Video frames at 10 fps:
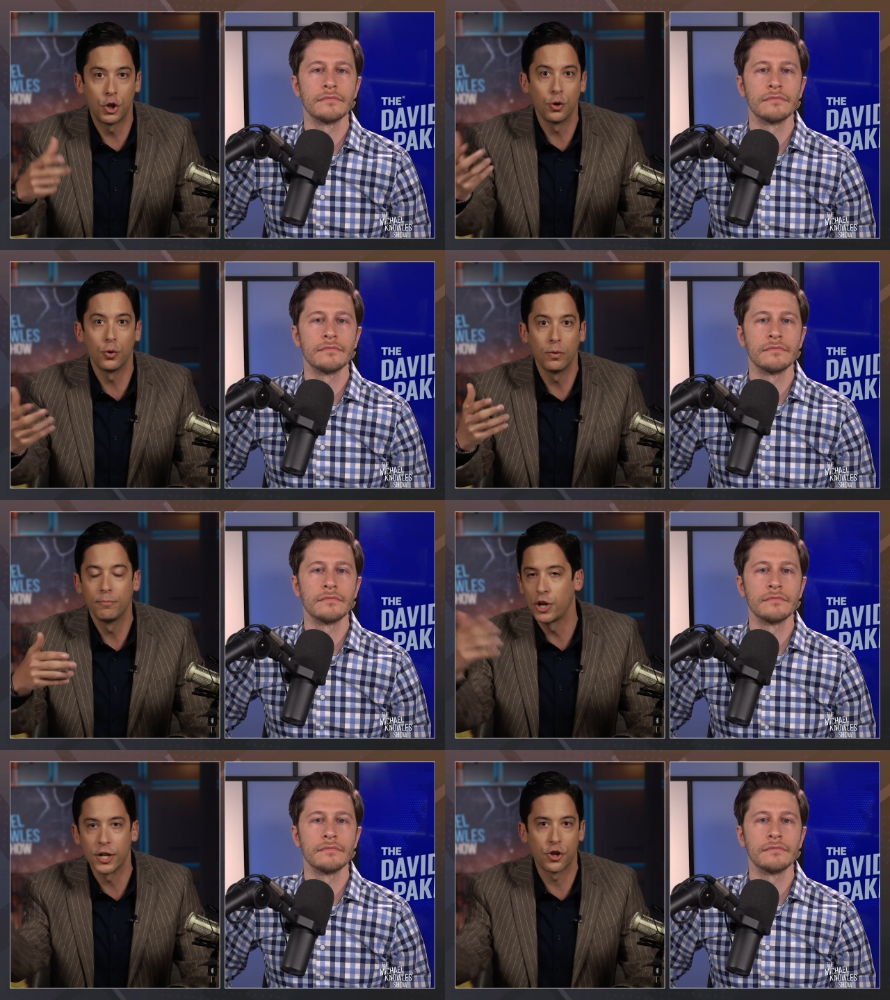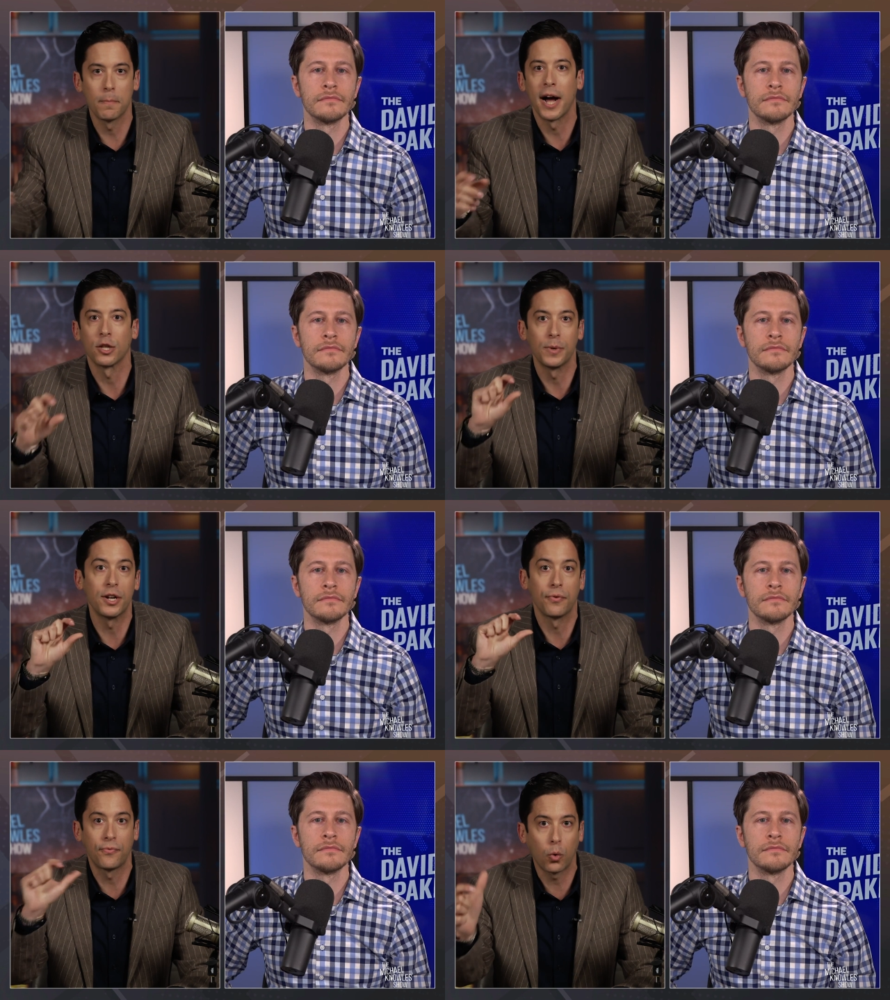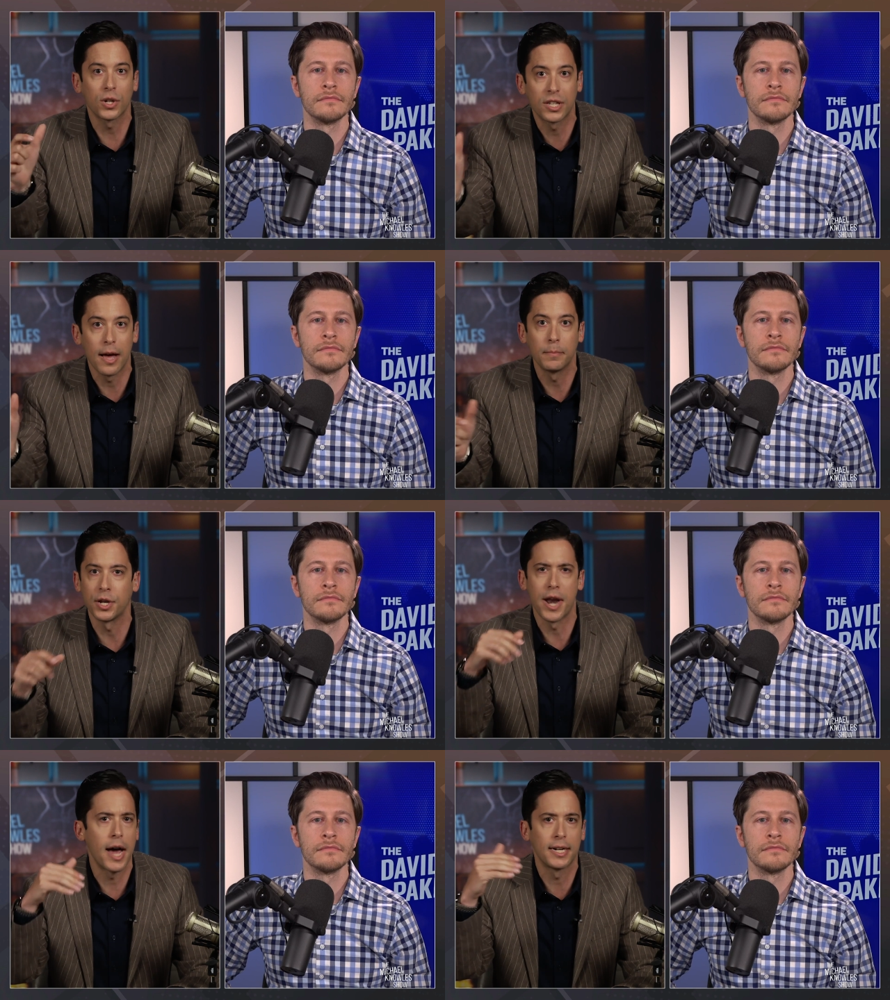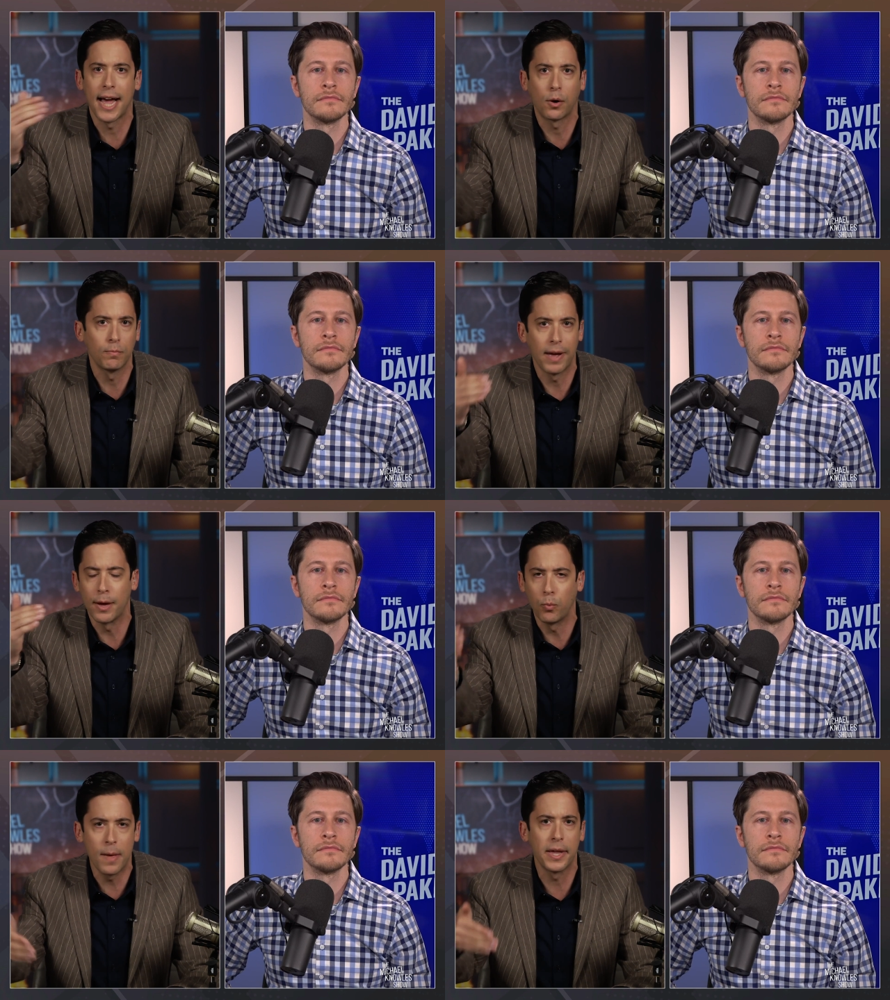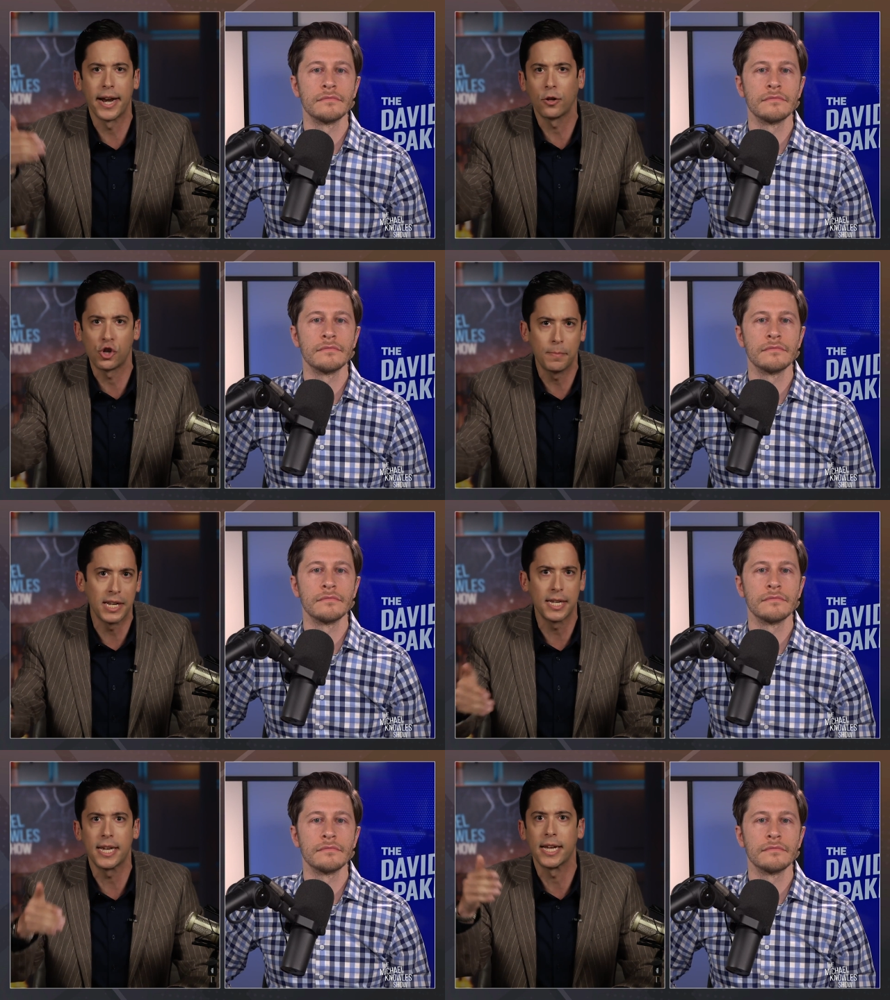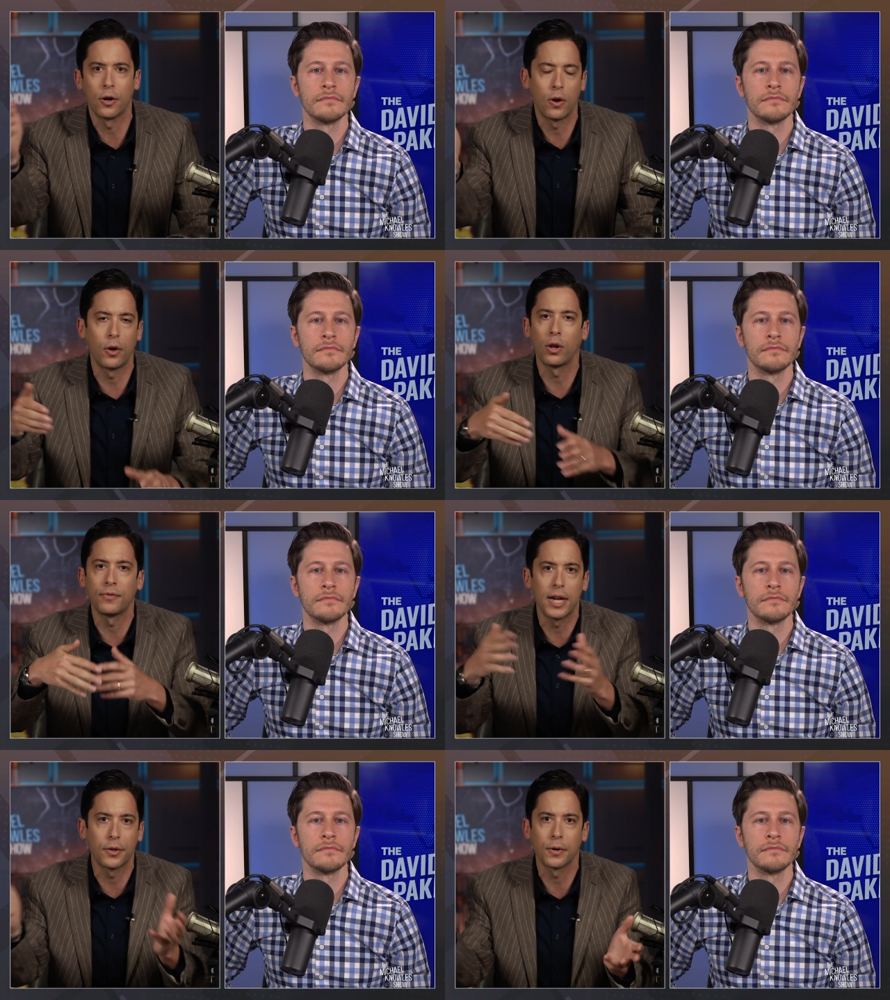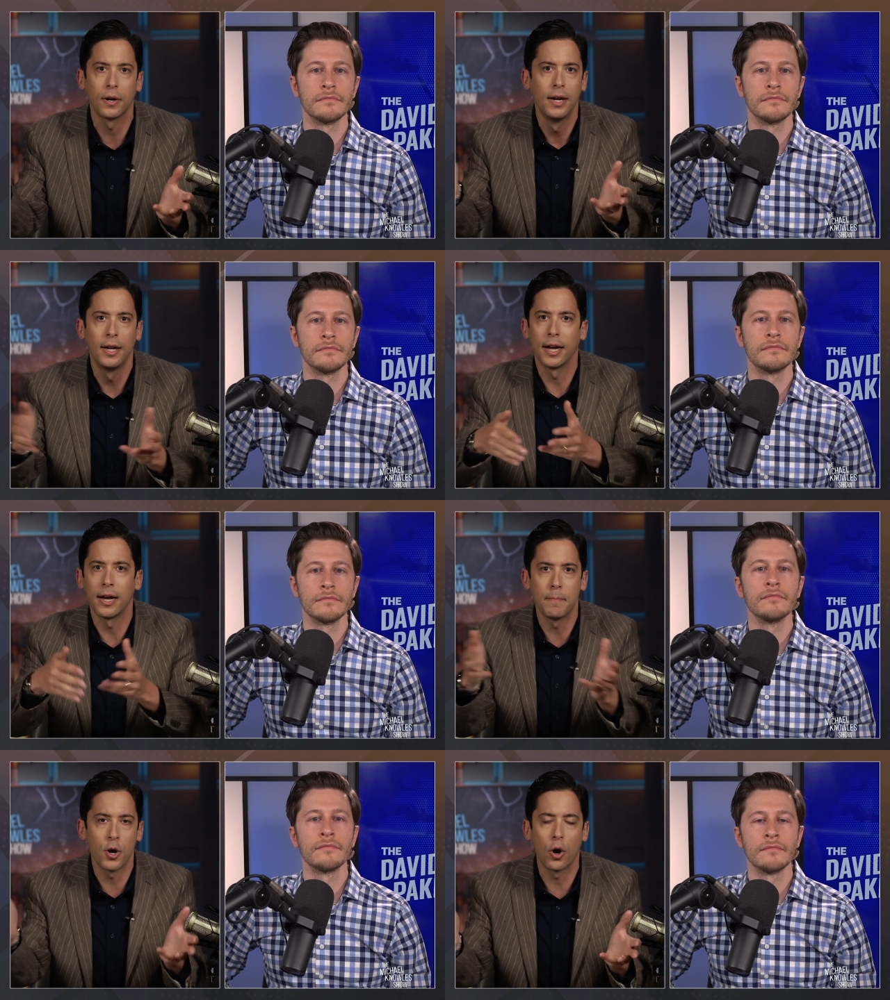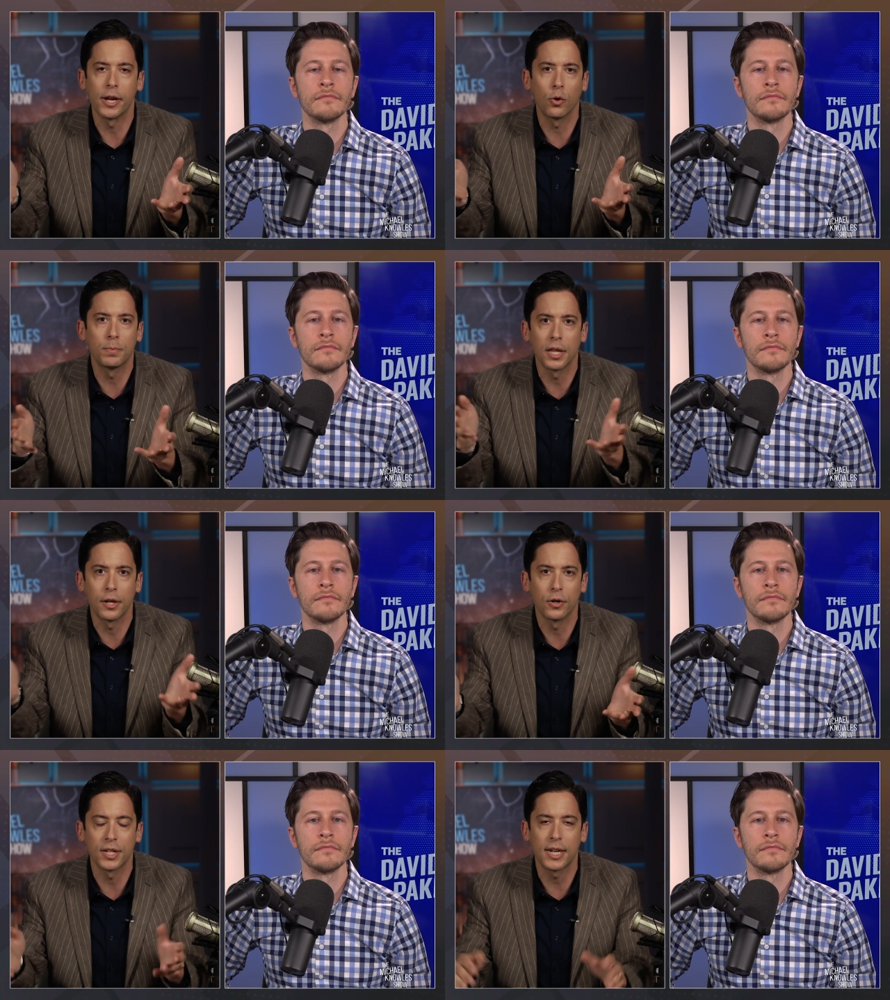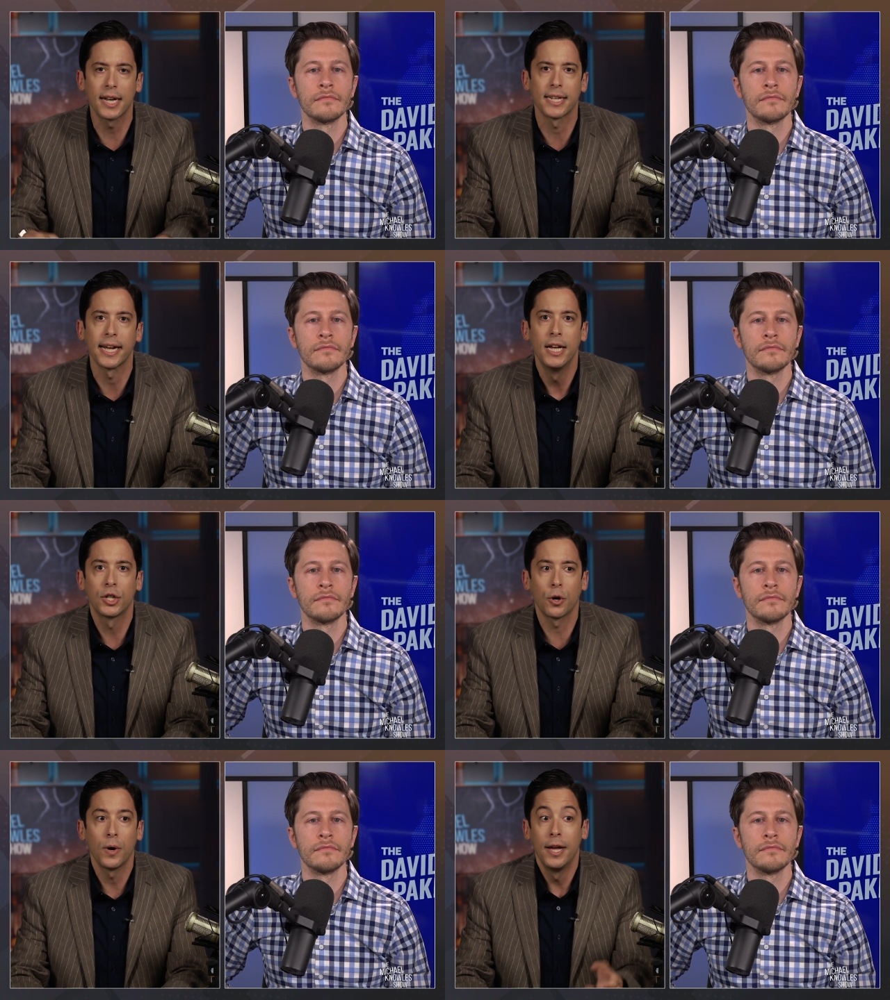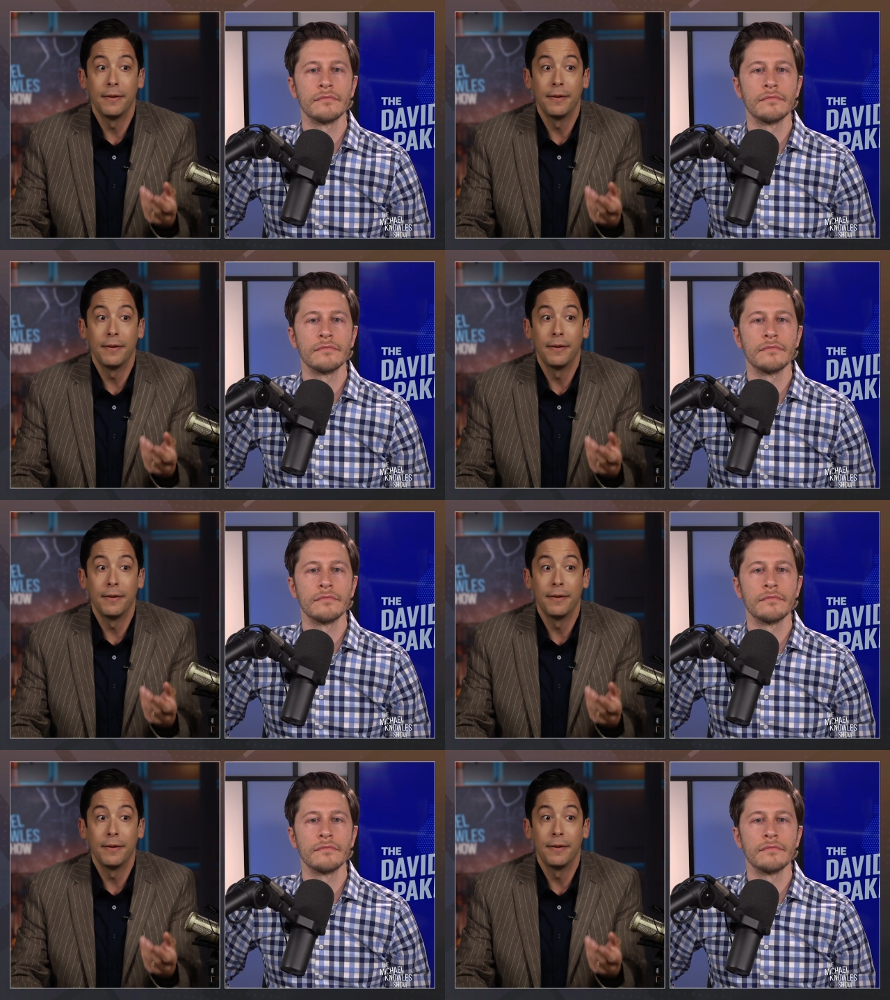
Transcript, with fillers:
Speaker 1: to change their minds. We need to force them to not attack women and LGBT and all, all of the other uh, minority groups that they're discussing. So